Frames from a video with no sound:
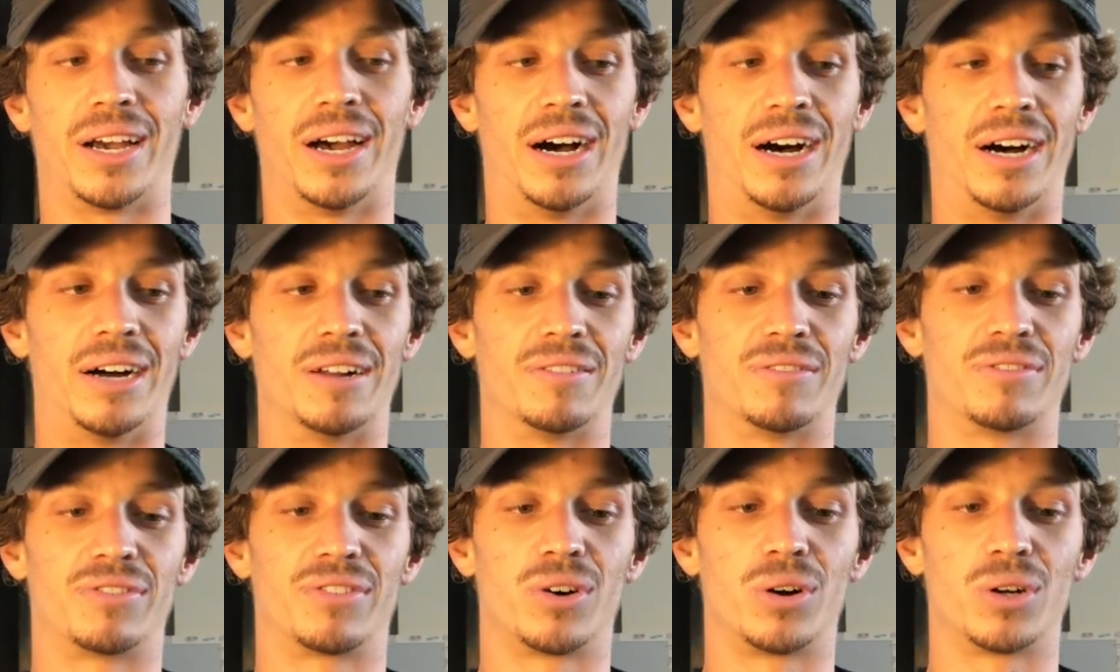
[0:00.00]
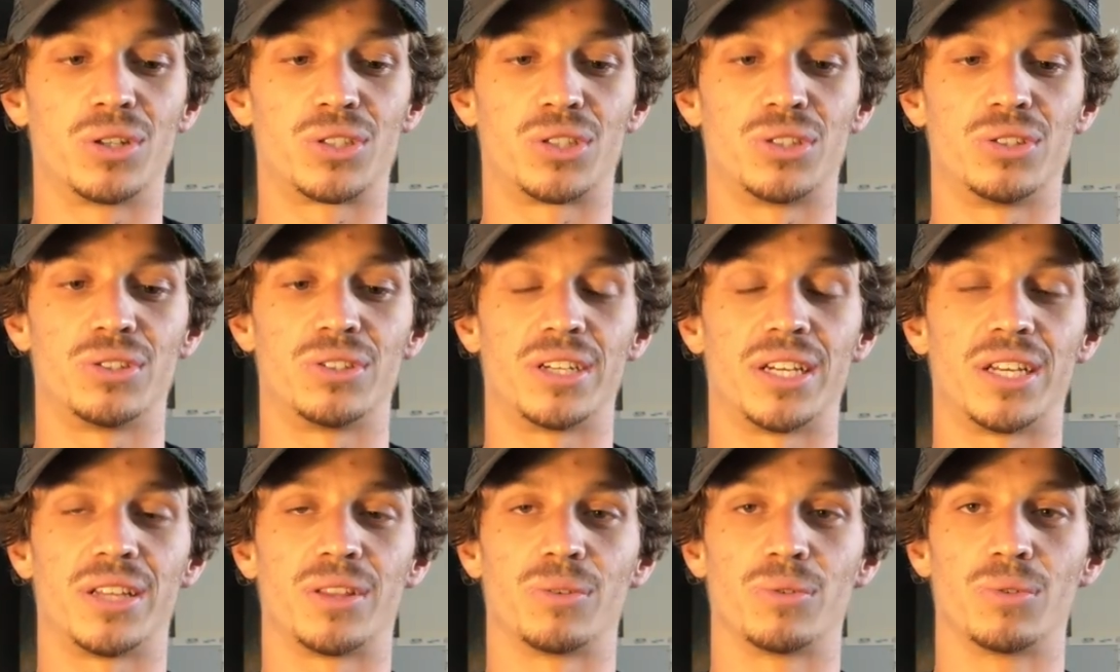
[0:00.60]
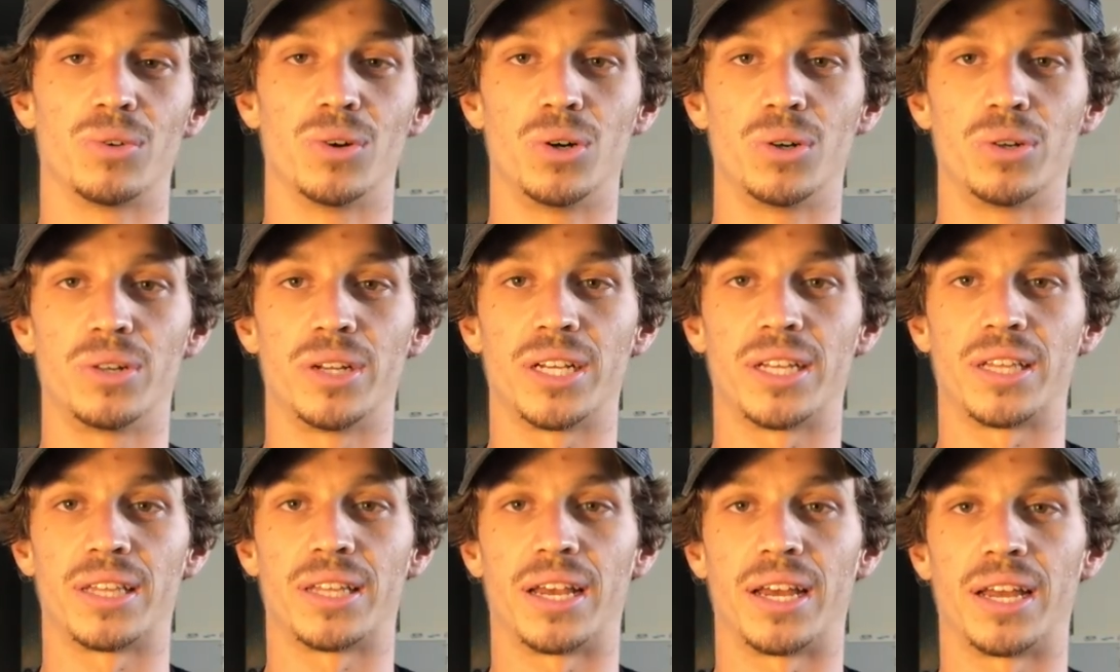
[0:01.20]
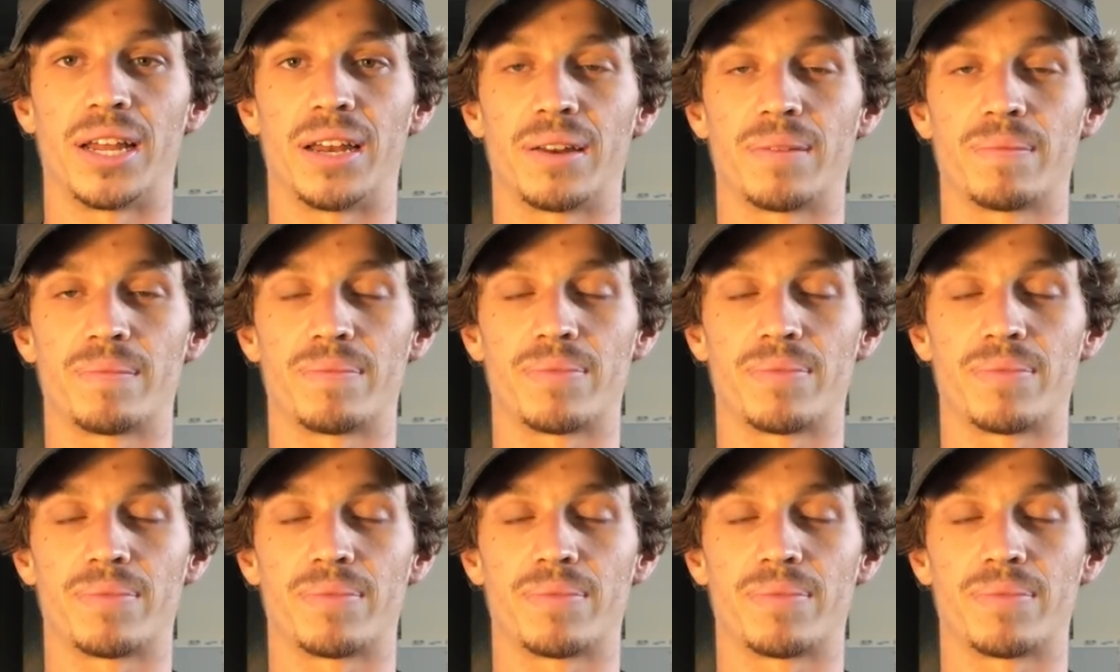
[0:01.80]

Unfortunately, the ruling that